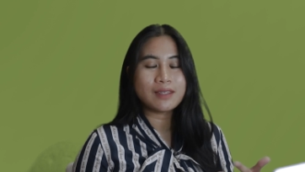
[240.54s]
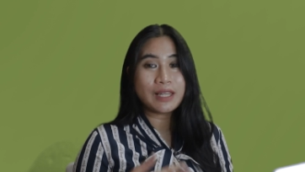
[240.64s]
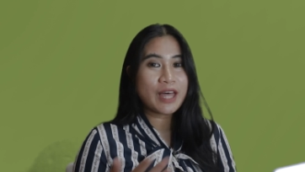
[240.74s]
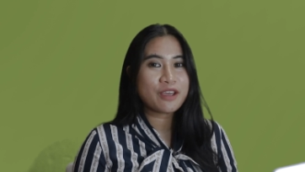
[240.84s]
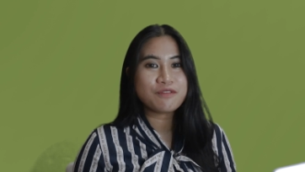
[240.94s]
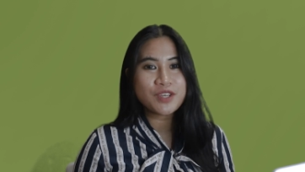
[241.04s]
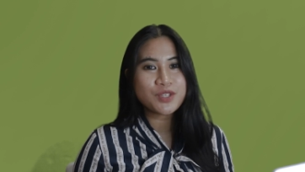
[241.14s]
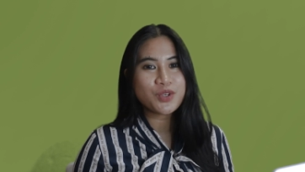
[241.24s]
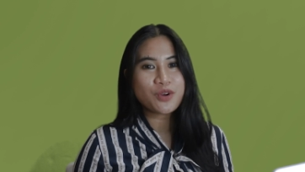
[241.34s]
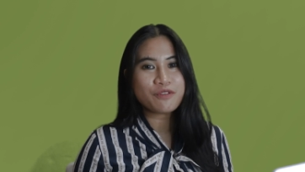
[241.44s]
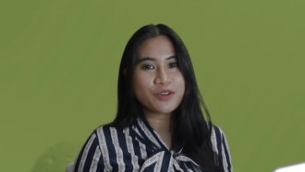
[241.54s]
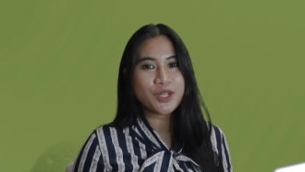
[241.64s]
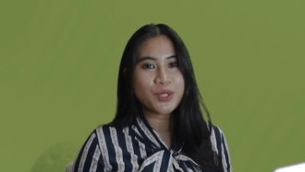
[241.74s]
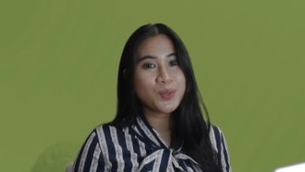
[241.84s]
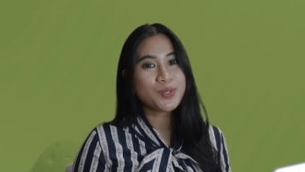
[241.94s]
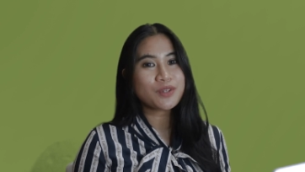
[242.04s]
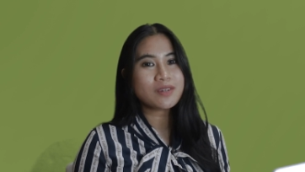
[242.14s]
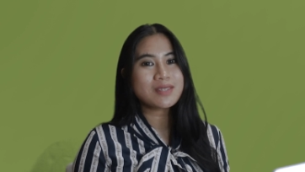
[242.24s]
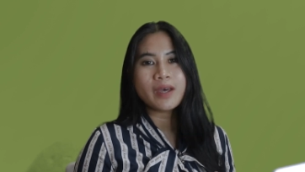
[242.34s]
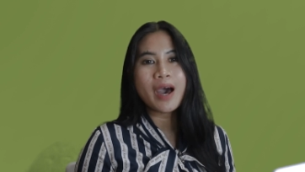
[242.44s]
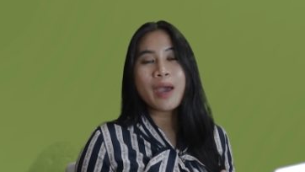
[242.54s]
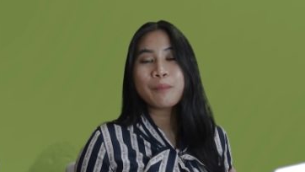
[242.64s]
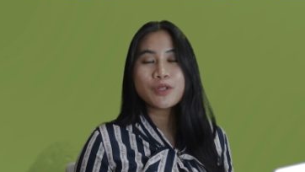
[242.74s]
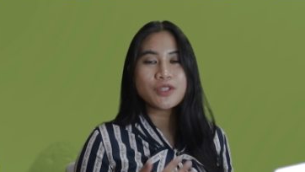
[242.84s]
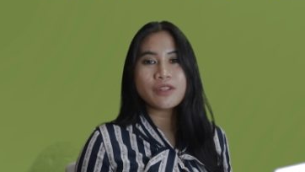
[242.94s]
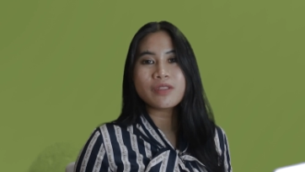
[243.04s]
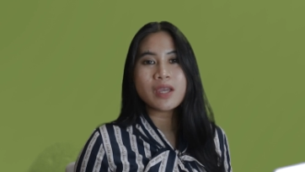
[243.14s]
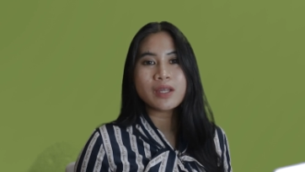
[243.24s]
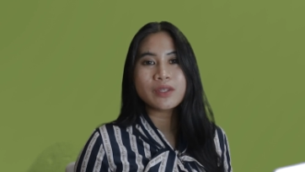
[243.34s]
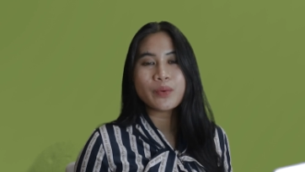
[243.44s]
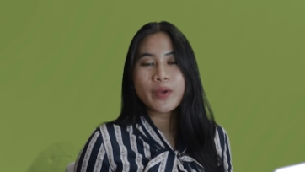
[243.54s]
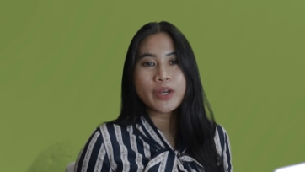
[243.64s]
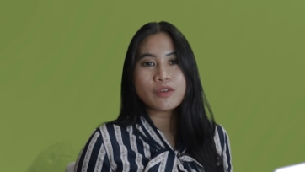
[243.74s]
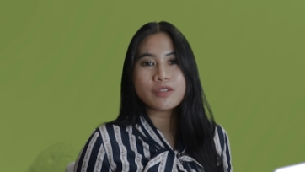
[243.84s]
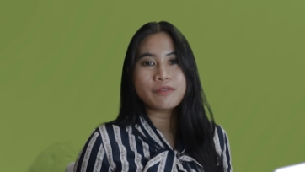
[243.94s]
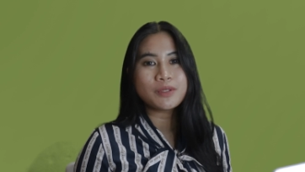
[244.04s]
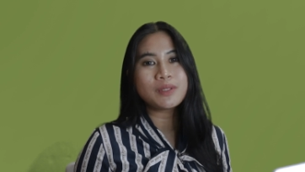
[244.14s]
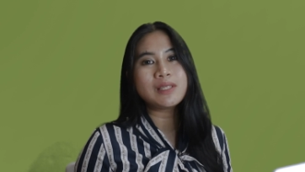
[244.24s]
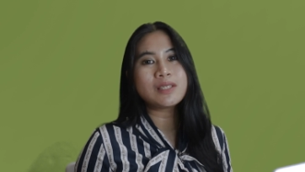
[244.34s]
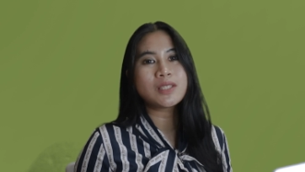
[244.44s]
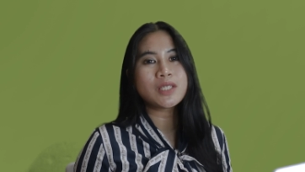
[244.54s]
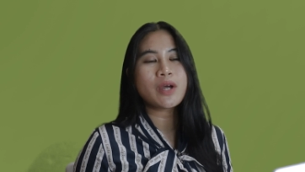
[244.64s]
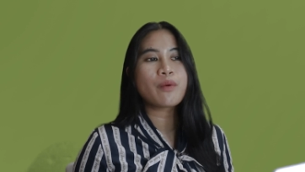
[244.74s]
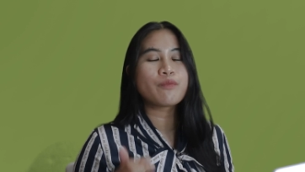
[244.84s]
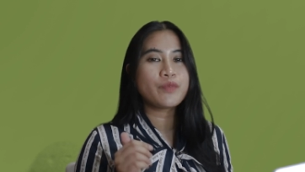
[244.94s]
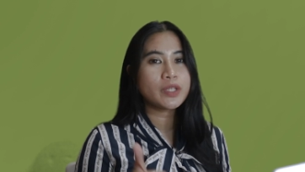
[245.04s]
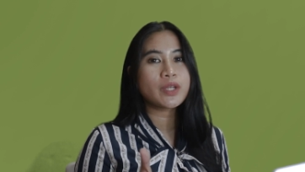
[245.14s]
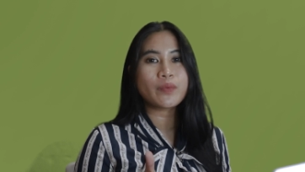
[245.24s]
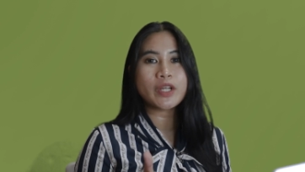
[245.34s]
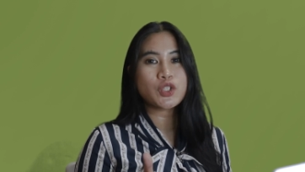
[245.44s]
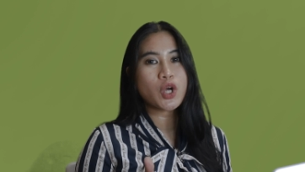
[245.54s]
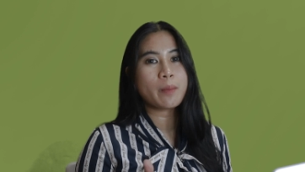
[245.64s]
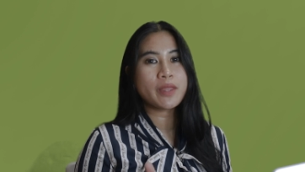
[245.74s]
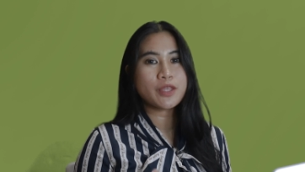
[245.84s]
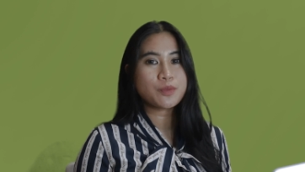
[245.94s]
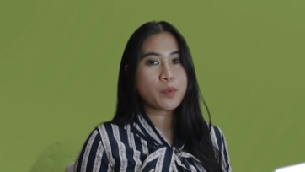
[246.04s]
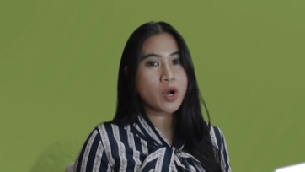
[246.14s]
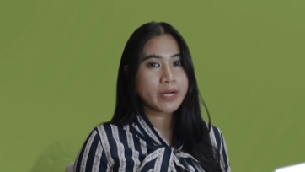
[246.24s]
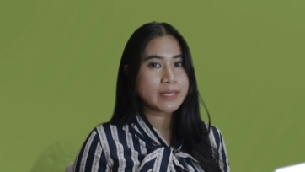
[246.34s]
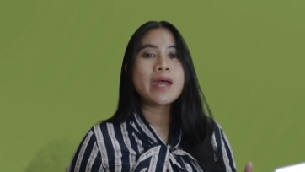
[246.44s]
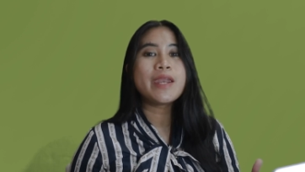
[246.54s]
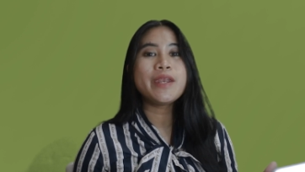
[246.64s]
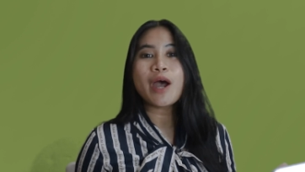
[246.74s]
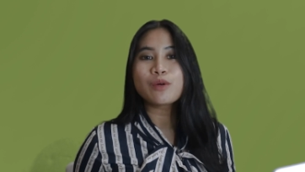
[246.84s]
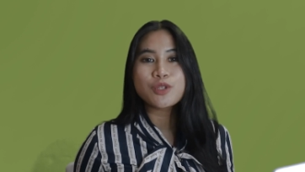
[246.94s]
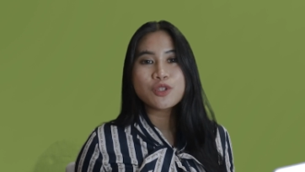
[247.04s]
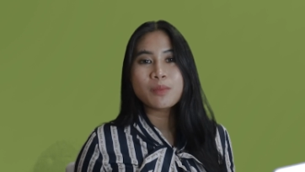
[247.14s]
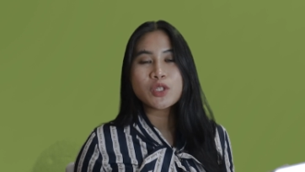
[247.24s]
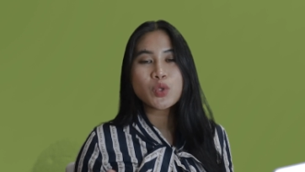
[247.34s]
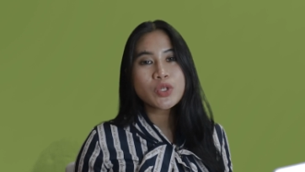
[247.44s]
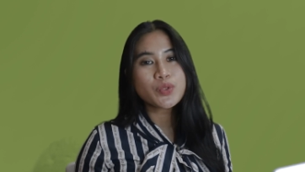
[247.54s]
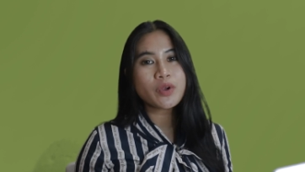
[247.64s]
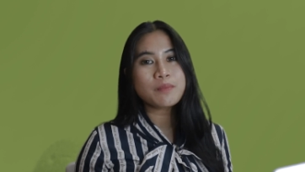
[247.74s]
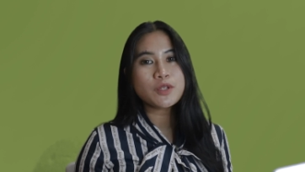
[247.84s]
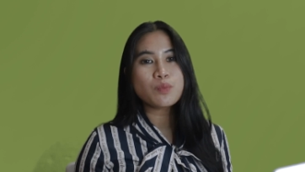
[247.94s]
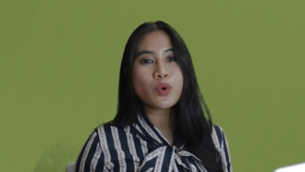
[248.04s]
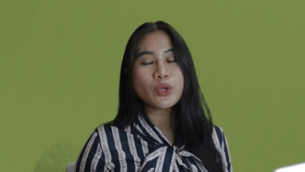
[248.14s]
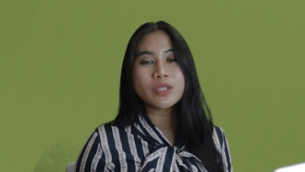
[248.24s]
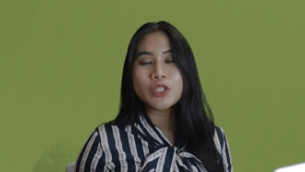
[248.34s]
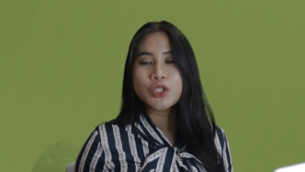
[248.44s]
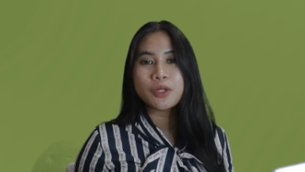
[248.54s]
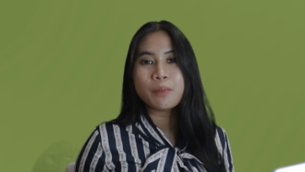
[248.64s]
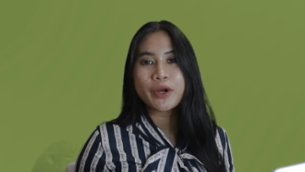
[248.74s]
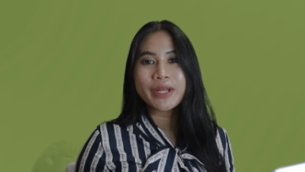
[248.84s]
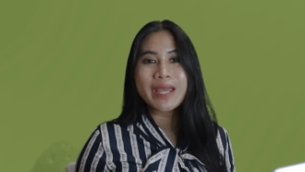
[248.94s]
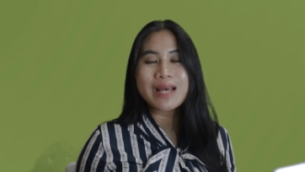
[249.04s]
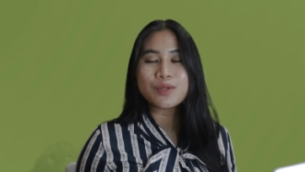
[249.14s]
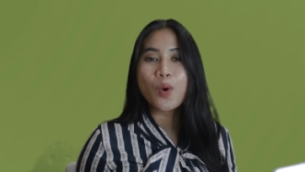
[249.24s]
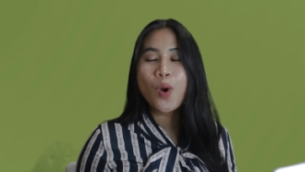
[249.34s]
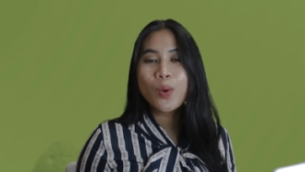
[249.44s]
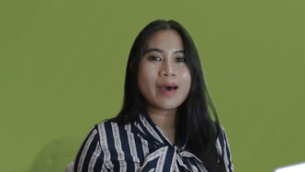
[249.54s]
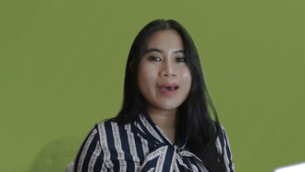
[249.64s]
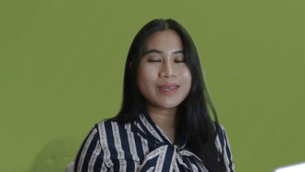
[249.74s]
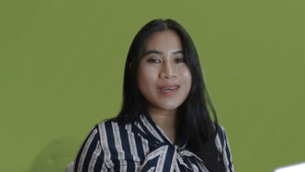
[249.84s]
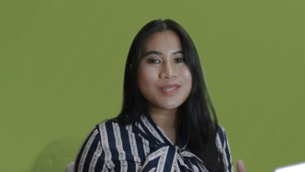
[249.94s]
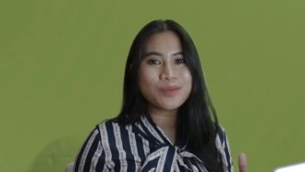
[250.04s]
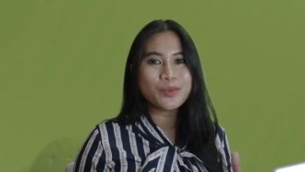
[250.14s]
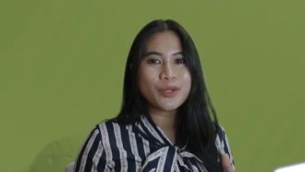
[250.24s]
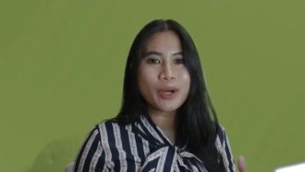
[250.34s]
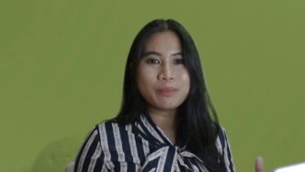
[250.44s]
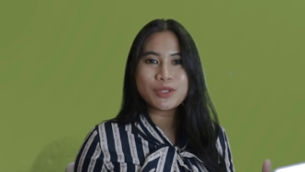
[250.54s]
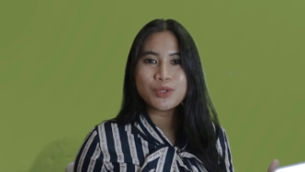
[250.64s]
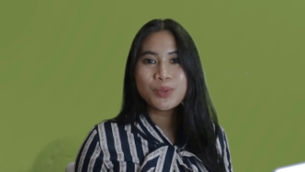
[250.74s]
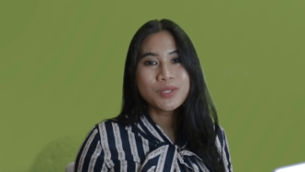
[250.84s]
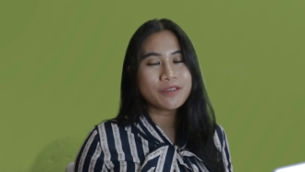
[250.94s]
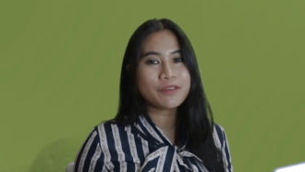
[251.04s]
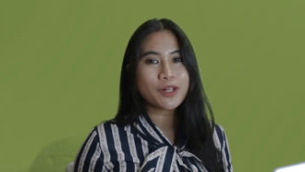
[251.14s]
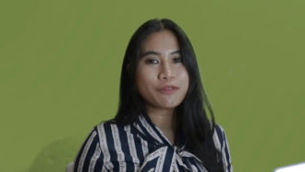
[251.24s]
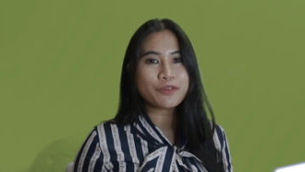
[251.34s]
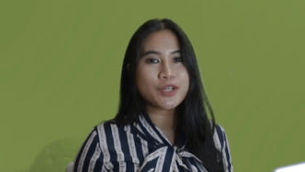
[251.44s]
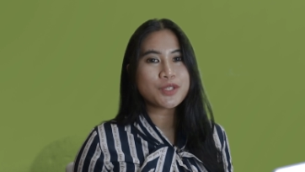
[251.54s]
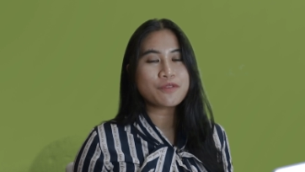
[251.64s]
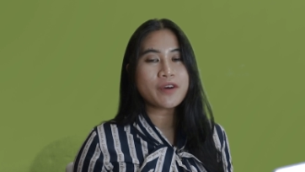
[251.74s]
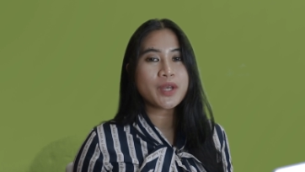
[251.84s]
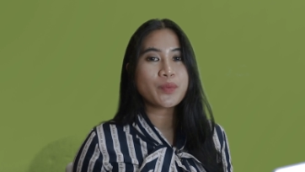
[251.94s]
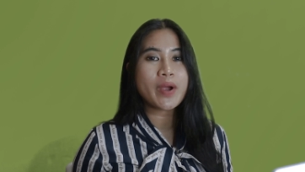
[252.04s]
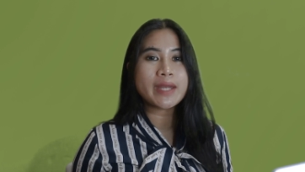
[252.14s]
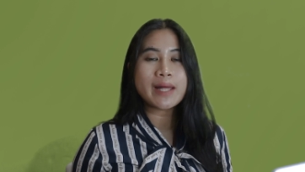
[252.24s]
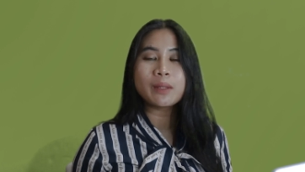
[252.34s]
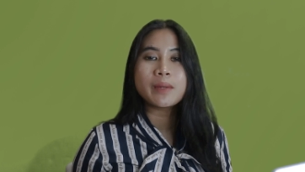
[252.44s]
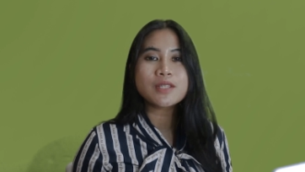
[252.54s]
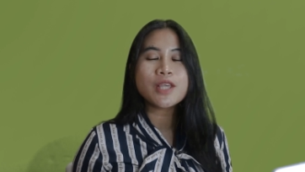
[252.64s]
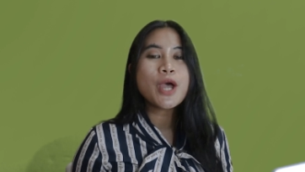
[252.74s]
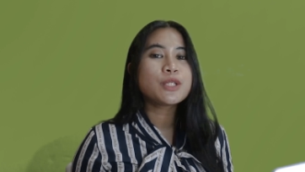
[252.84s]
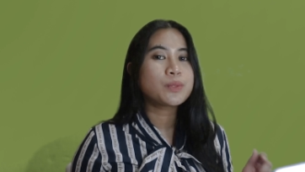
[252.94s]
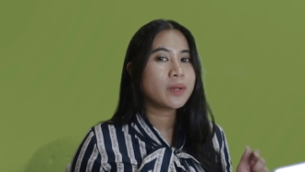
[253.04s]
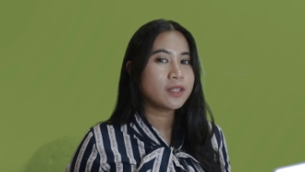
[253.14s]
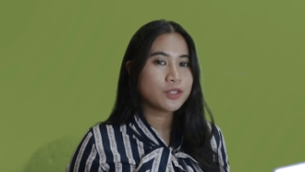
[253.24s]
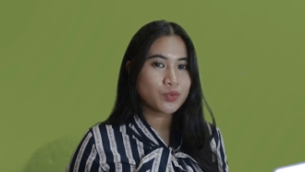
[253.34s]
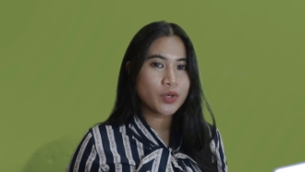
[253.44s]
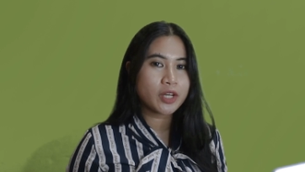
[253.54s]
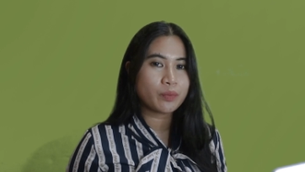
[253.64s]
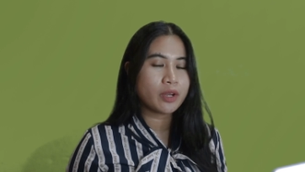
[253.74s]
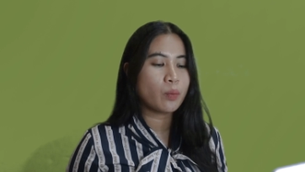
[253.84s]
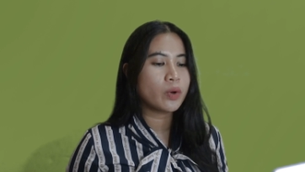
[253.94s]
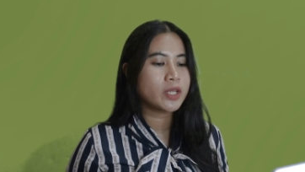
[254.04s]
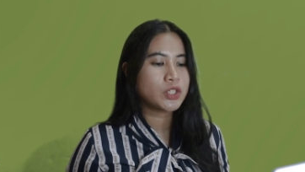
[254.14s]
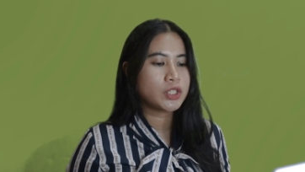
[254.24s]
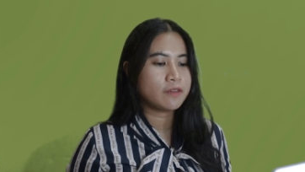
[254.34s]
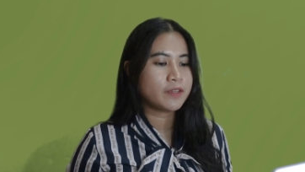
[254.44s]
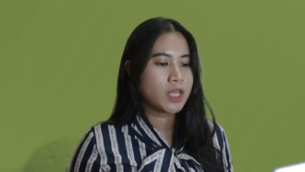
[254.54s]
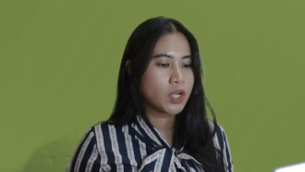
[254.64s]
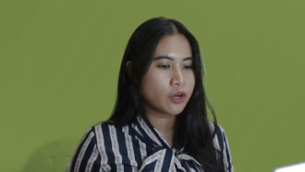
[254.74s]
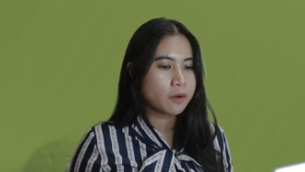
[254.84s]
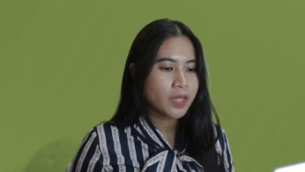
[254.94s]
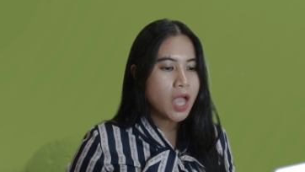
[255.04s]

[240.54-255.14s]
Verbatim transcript: the life easier for the users. I personally think the creators of Doodly did a really great job in this part. Now, since my short script is more on digital marketing as a whole, I guess it would not be too difficult for us to find the right elements to illustrate Illustrate what I want to achieve here.